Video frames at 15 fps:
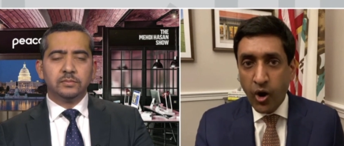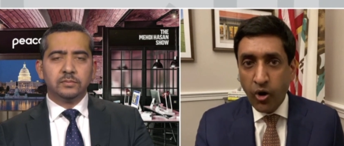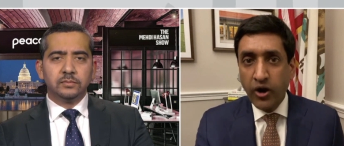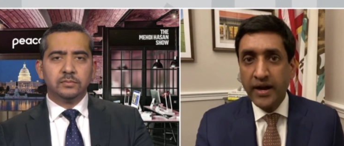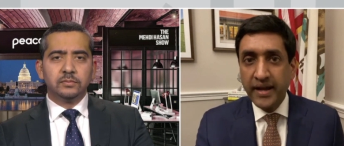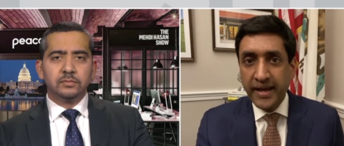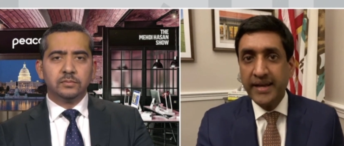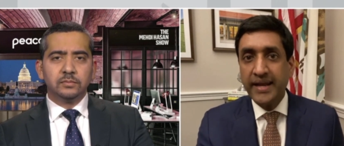
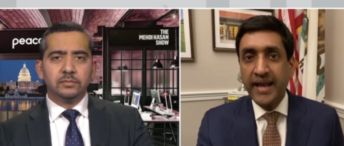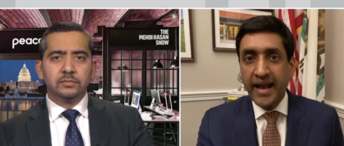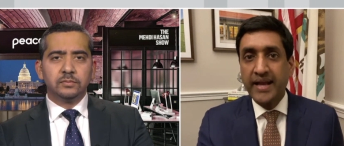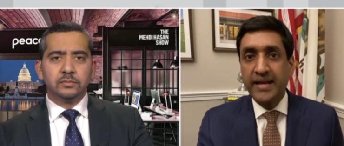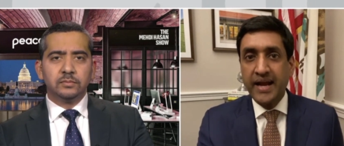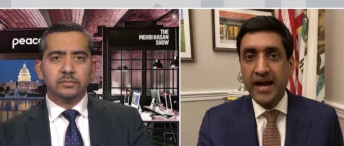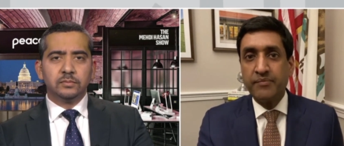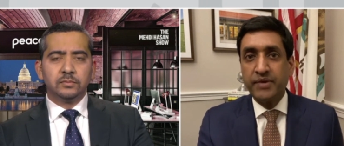Speaker 1: hard-hitting
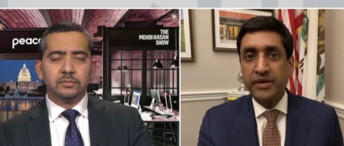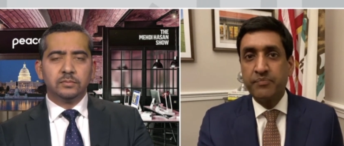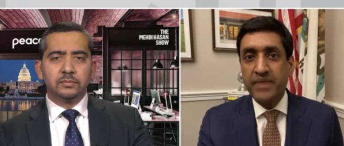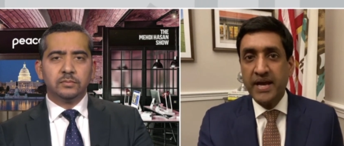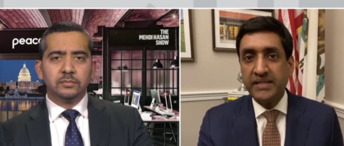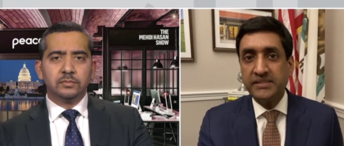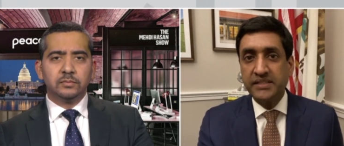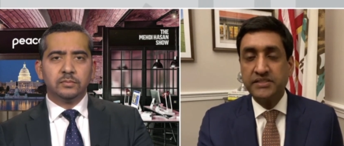economic
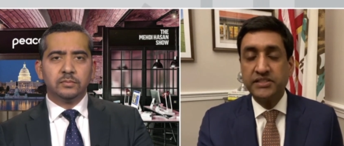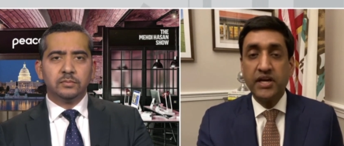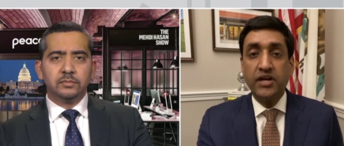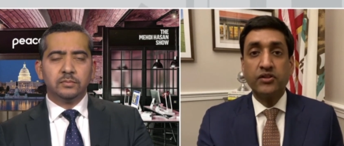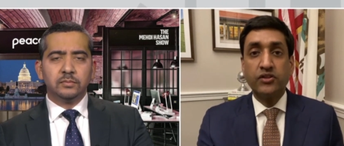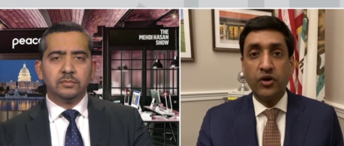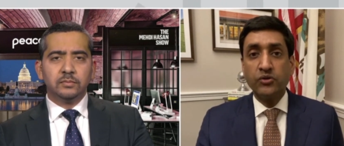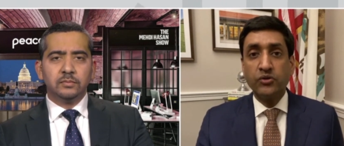message,
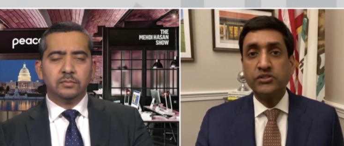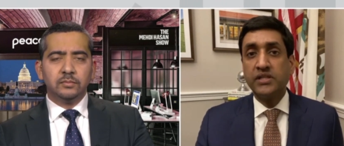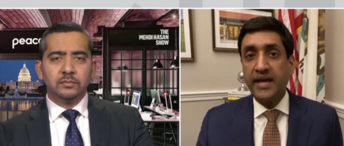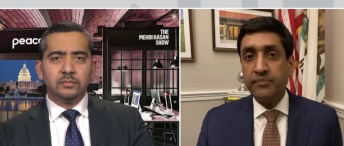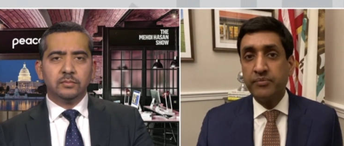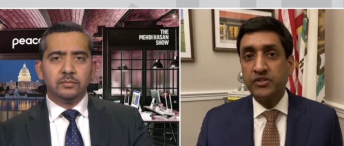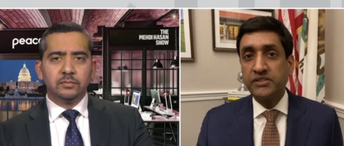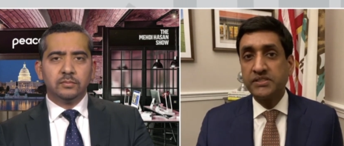those
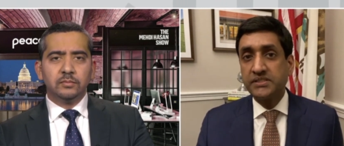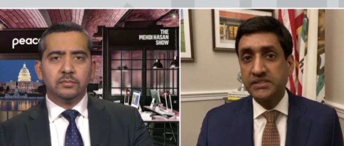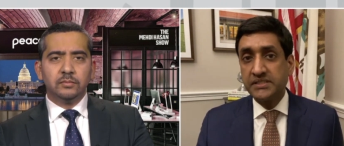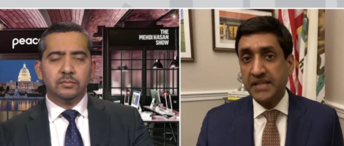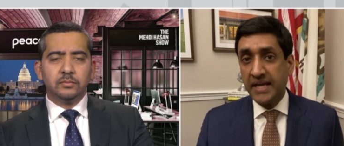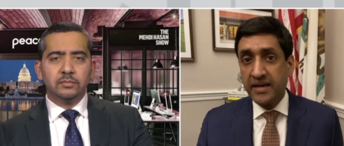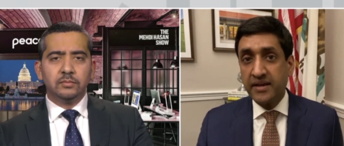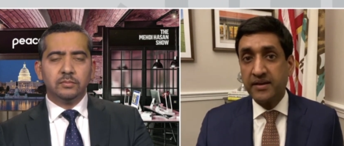labels
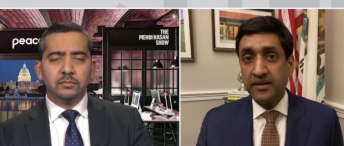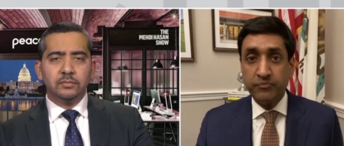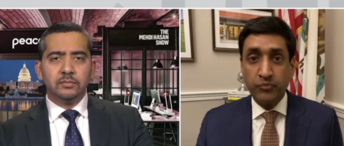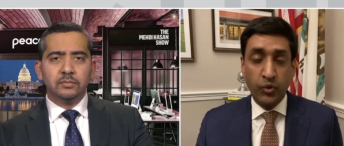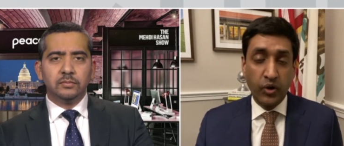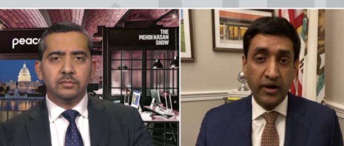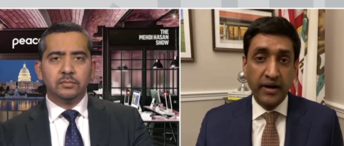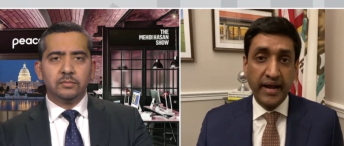stick
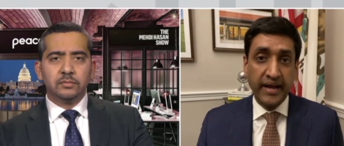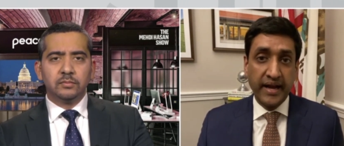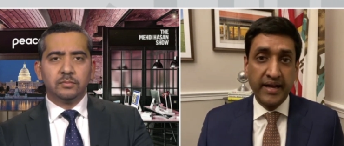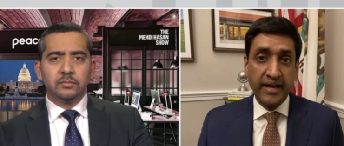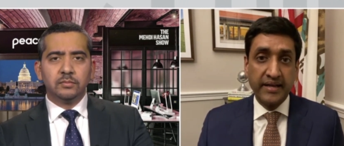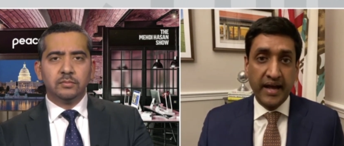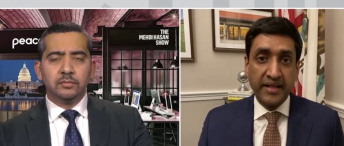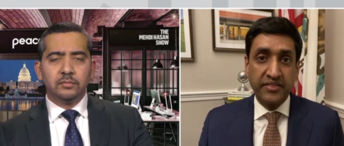more. And
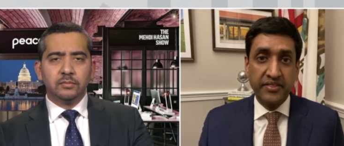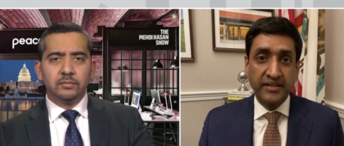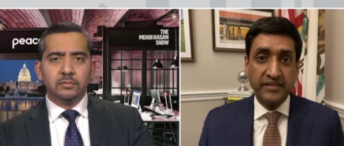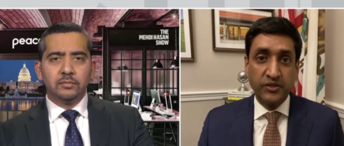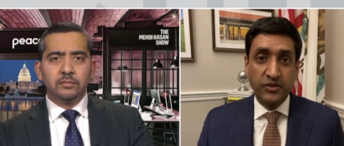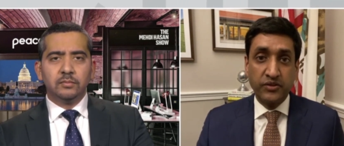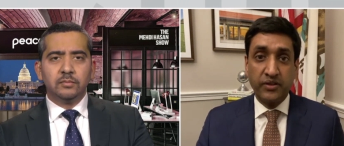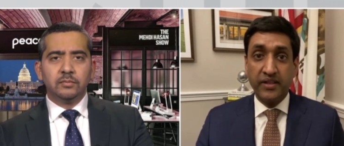I, I think
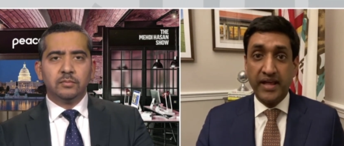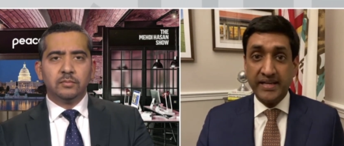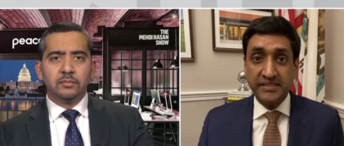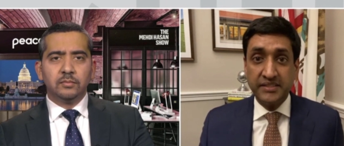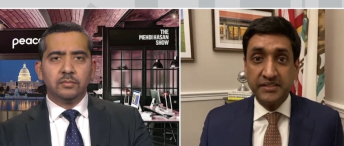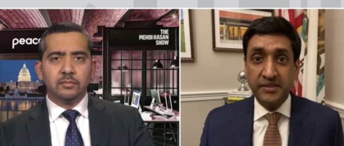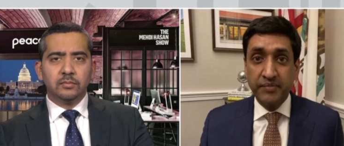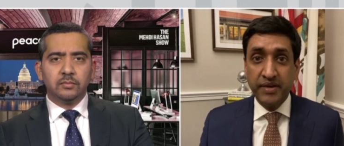so the
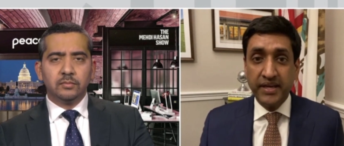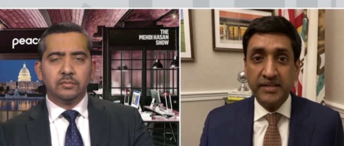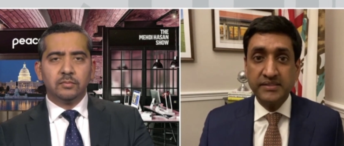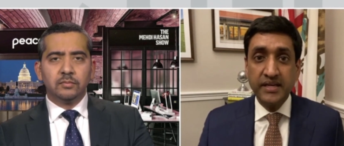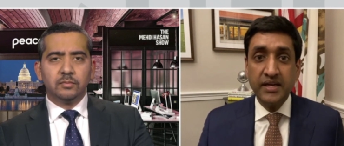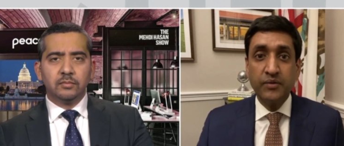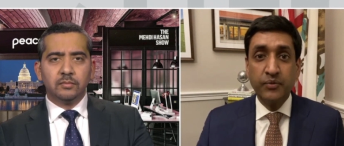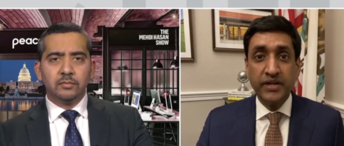lesson to me
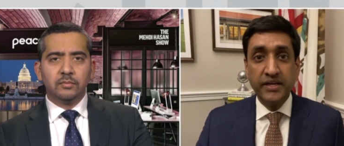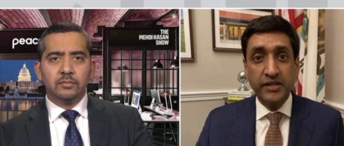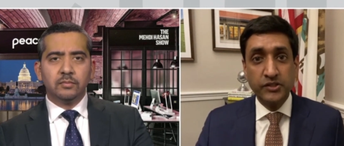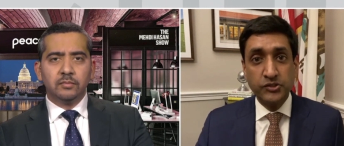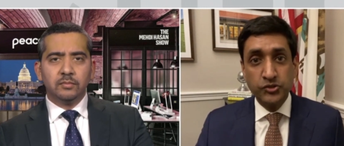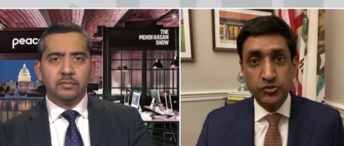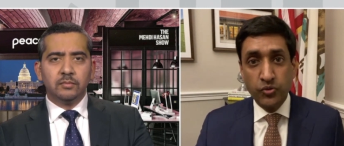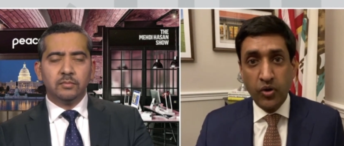is we need
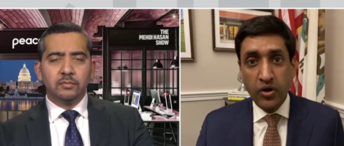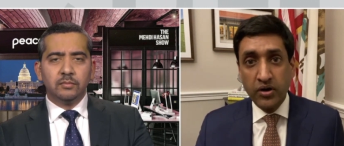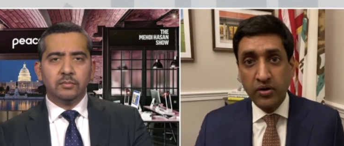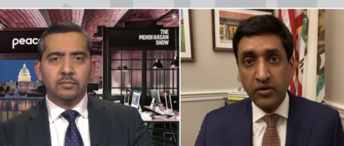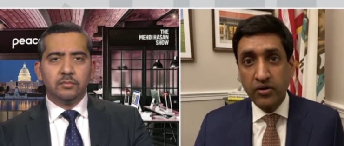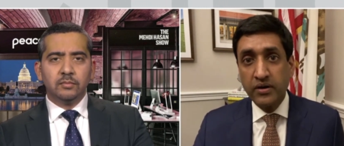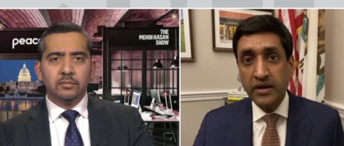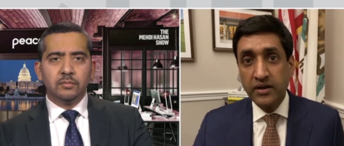a
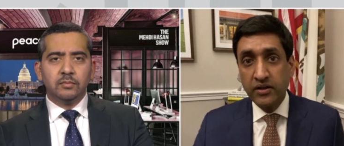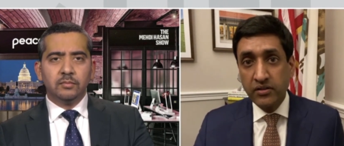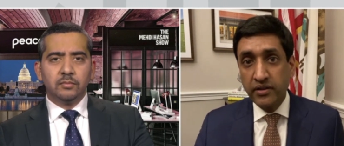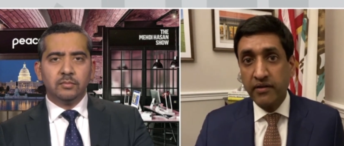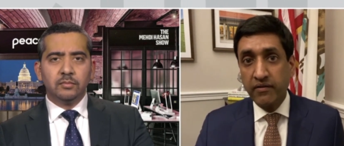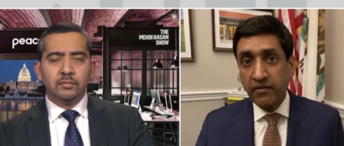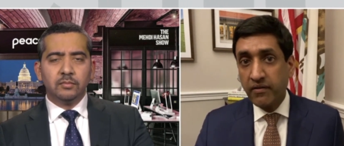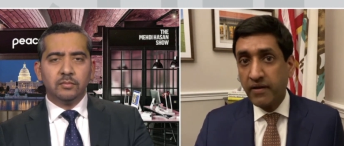stronger,
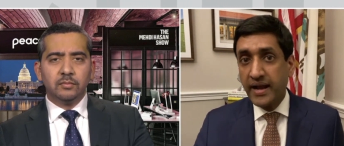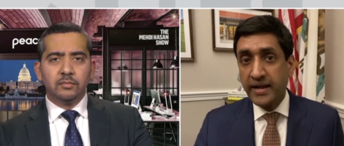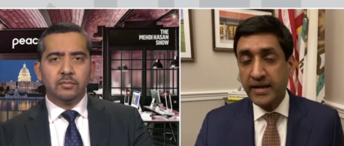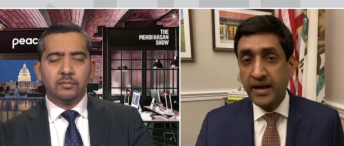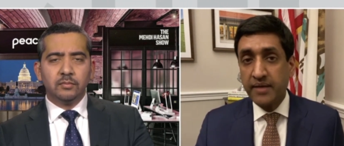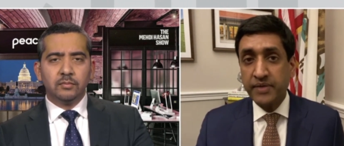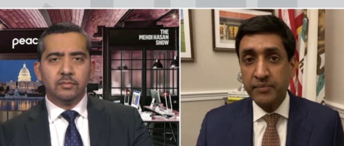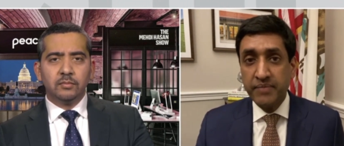clearer
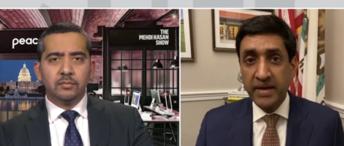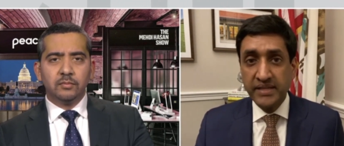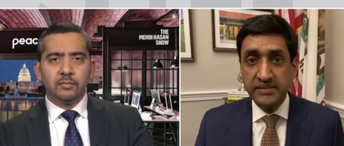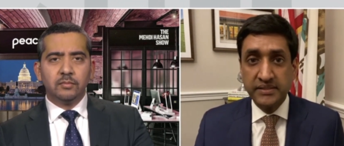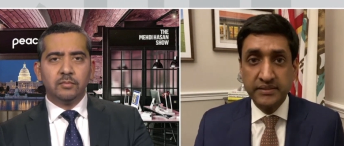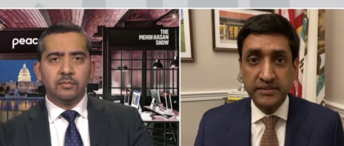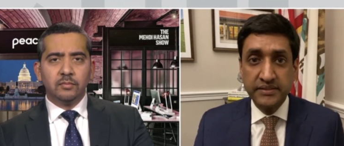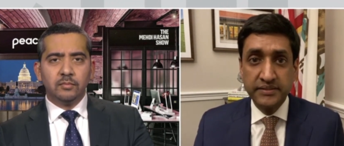economic
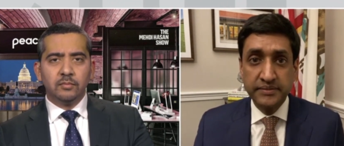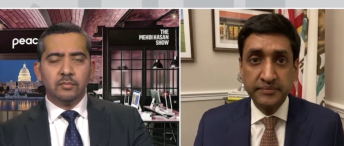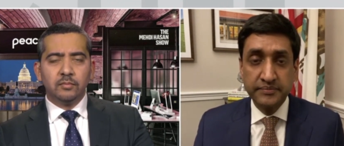message.